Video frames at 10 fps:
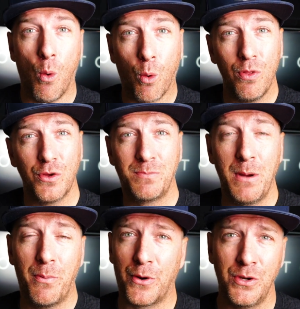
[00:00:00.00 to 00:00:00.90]
or those
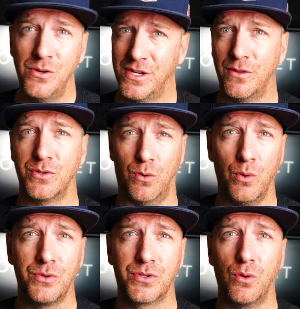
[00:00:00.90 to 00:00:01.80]
people that are using those
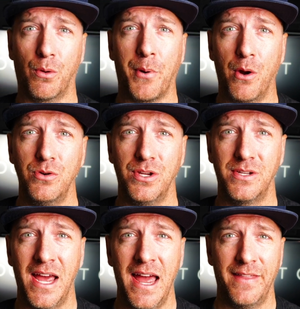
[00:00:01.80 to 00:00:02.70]
old school
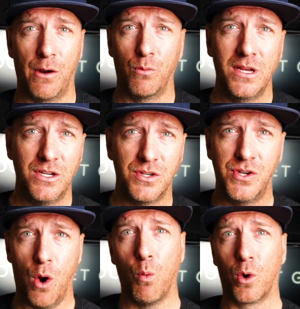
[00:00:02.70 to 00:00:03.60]
approaches that really just
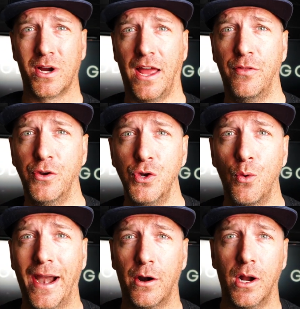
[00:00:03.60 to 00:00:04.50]
don't work in the
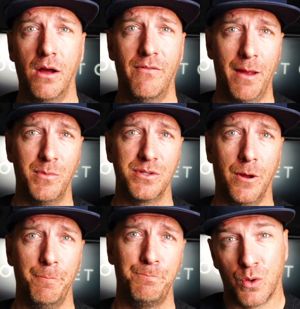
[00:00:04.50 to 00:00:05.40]
new era of
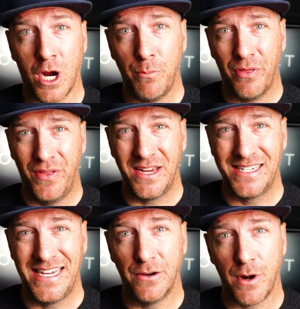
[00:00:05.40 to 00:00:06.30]
Amazon. So a couple
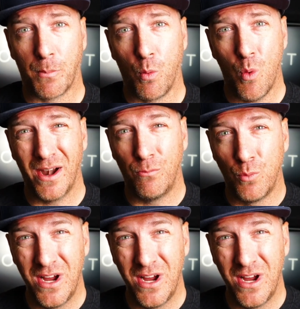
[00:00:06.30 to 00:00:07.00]
things here. Number 1,